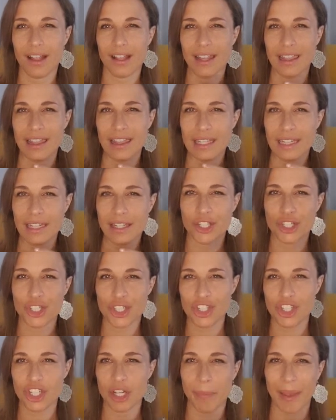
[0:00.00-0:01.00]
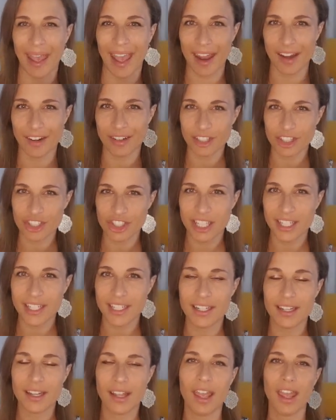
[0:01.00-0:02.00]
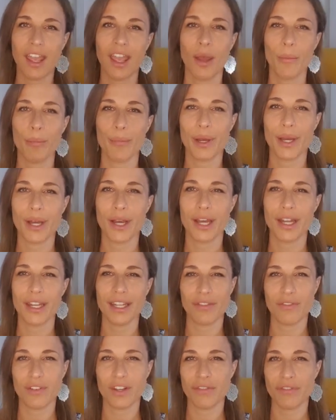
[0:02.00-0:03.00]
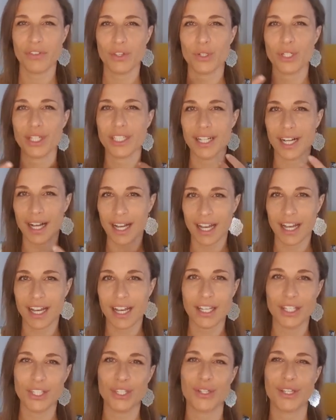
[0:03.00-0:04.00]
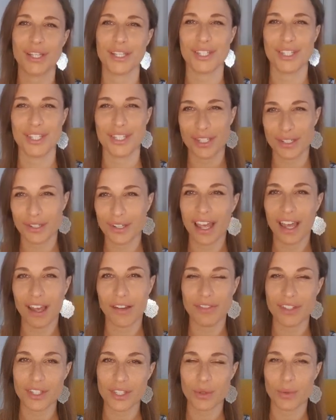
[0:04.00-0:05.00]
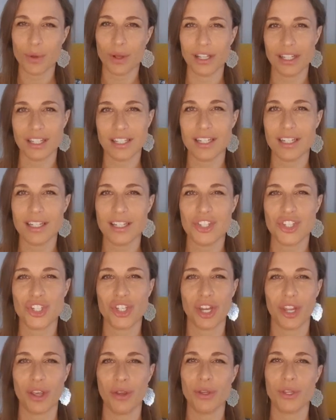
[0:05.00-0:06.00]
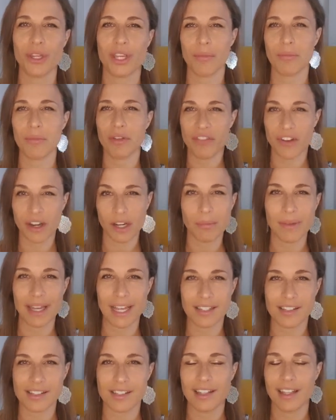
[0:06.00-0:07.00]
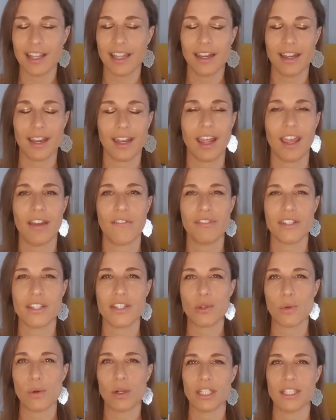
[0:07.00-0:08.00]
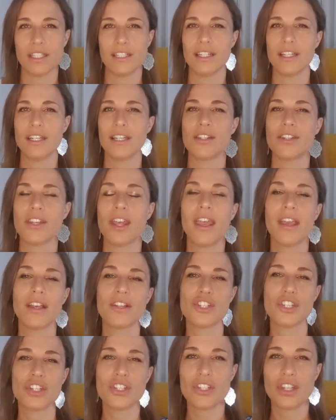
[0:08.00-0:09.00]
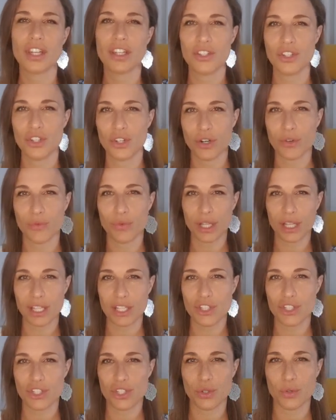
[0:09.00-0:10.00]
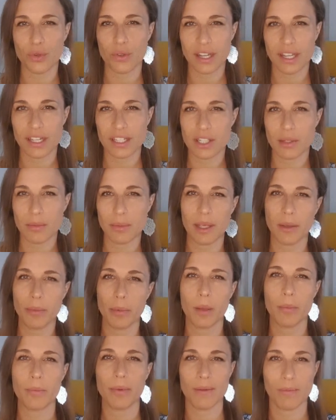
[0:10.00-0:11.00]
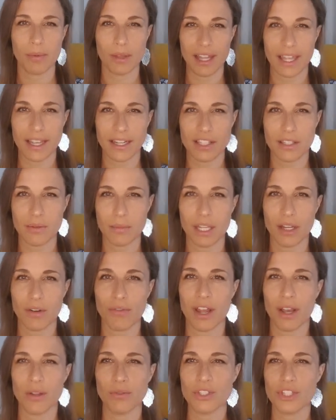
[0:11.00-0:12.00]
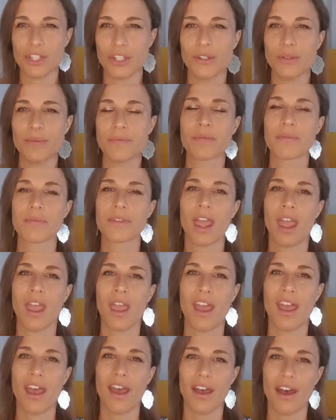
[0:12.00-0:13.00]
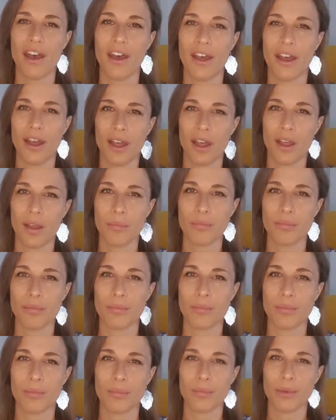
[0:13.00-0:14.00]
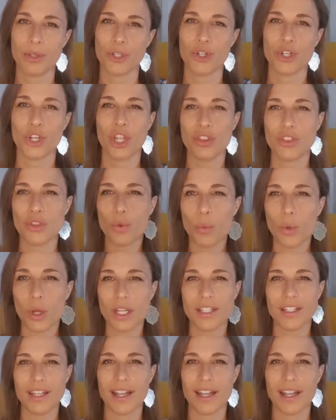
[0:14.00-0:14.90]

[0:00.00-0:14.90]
leadership energy but even if you're a guy you can still have these qualities you know you can be very masculine and have these qualities it's just that you're really soothing to people and people like to be around you um, you're not the one